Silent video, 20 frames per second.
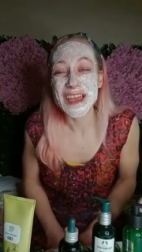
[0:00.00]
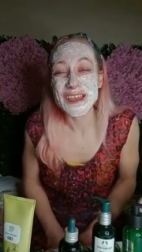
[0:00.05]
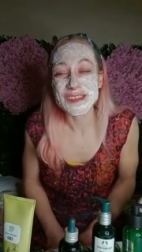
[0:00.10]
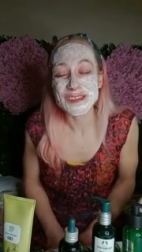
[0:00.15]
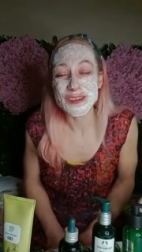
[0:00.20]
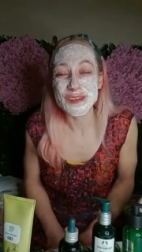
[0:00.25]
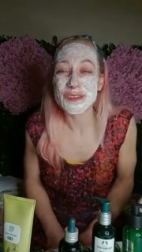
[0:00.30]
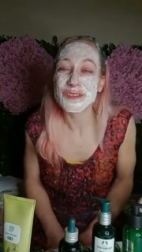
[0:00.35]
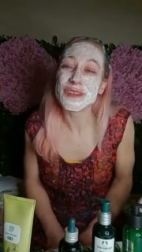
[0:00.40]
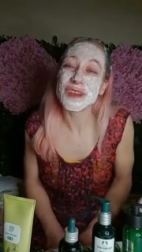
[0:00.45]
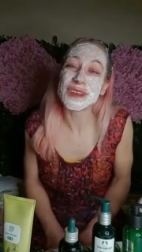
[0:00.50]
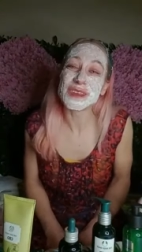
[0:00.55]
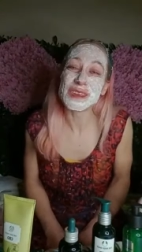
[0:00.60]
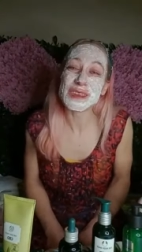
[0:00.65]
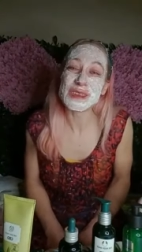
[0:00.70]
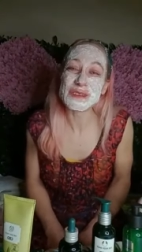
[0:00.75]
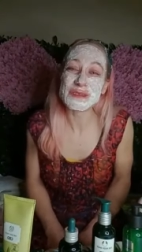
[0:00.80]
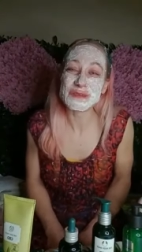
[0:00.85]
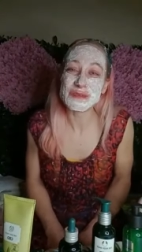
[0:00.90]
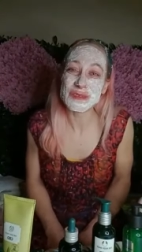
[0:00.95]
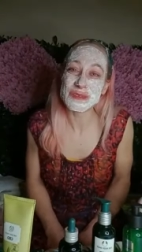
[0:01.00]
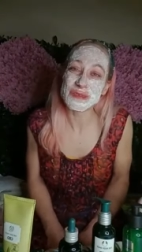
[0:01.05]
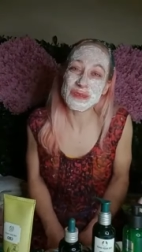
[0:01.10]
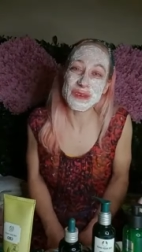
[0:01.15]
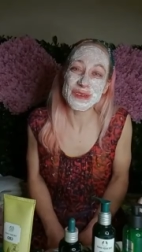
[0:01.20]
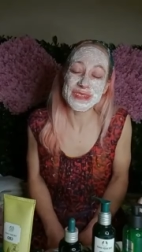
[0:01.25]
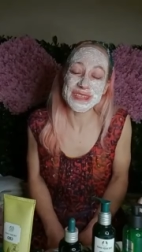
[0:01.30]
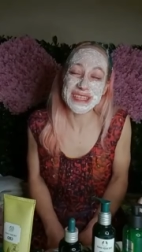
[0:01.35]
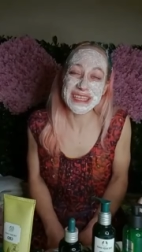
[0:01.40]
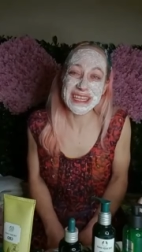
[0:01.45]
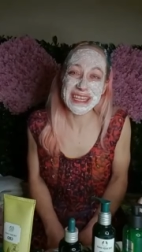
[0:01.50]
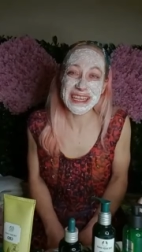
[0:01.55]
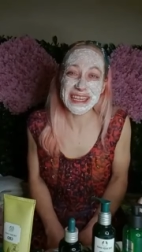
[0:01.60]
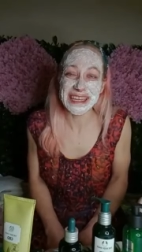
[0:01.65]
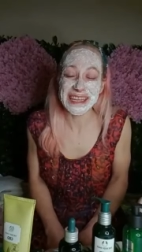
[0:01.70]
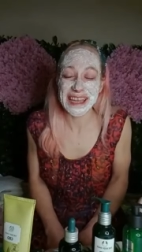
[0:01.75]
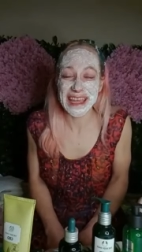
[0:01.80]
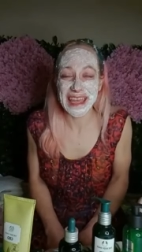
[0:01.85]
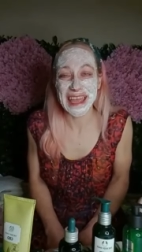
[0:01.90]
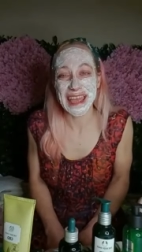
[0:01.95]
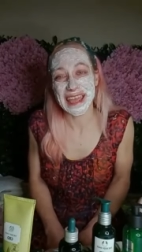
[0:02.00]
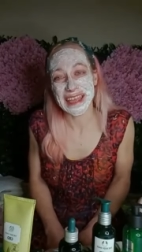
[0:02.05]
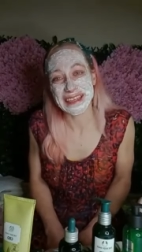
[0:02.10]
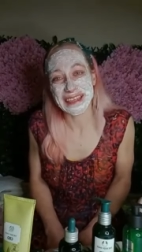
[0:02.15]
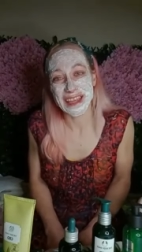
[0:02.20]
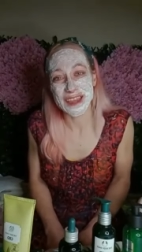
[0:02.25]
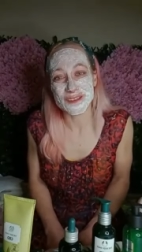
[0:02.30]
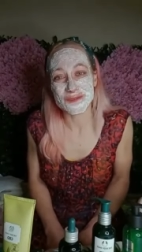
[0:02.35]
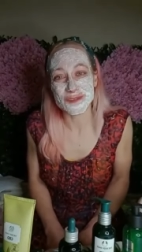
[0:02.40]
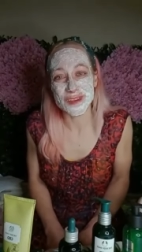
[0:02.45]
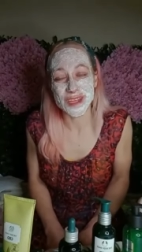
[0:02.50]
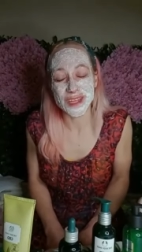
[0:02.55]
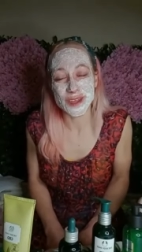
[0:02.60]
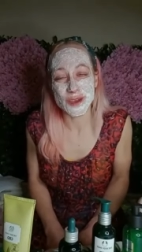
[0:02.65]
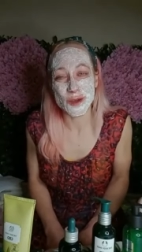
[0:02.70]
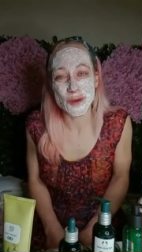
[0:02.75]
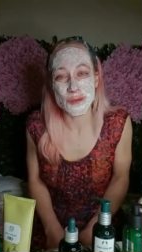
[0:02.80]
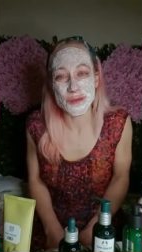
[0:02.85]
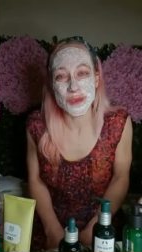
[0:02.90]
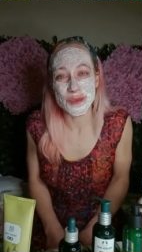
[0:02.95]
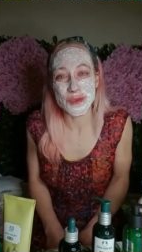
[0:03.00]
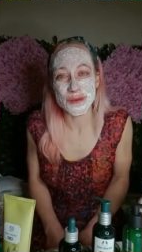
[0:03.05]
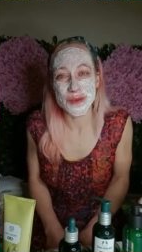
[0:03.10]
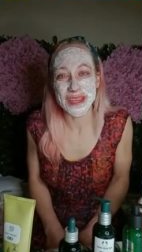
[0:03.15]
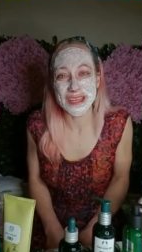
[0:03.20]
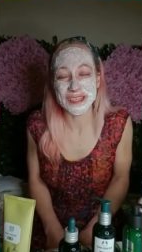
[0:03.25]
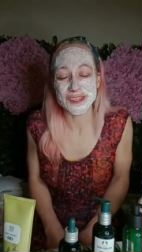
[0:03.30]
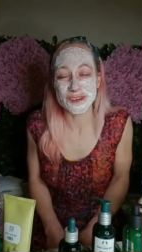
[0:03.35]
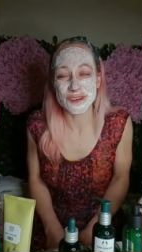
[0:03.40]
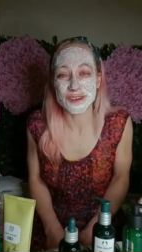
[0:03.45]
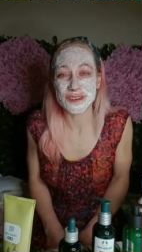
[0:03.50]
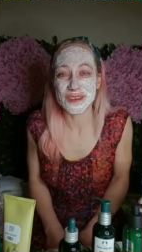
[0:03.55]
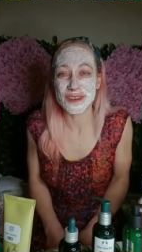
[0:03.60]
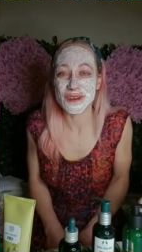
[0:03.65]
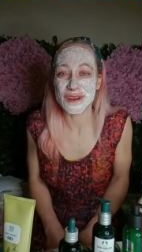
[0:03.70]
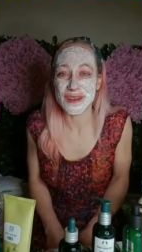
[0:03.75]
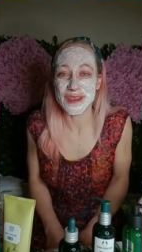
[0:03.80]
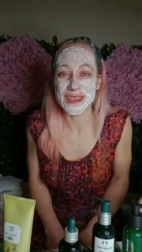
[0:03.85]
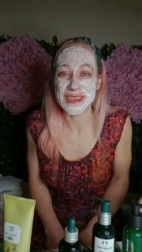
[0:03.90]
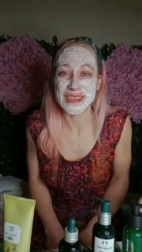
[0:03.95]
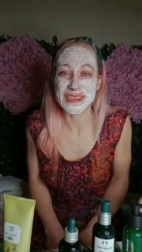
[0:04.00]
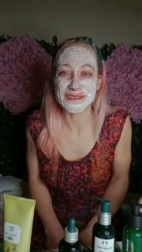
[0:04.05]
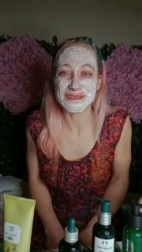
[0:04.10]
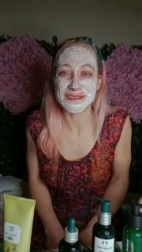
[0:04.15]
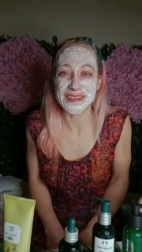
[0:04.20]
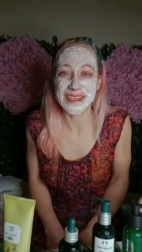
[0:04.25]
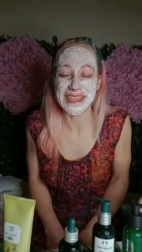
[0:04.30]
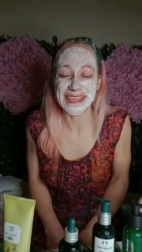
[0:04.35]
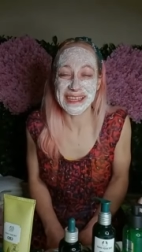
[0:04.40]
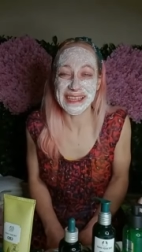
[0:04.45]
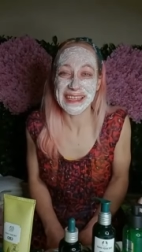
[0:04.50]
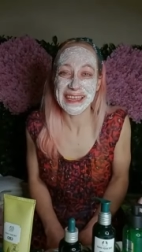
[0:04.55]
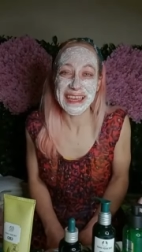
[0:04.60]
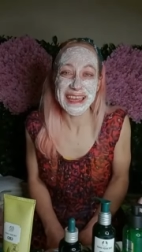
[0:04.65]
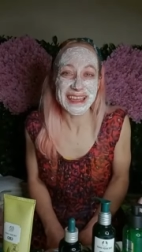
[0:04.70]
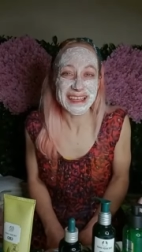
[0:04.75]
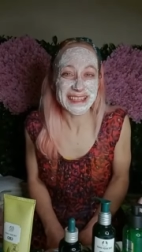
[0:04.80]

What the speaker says: So thank you for watching, and I really hope you enjoy your evening.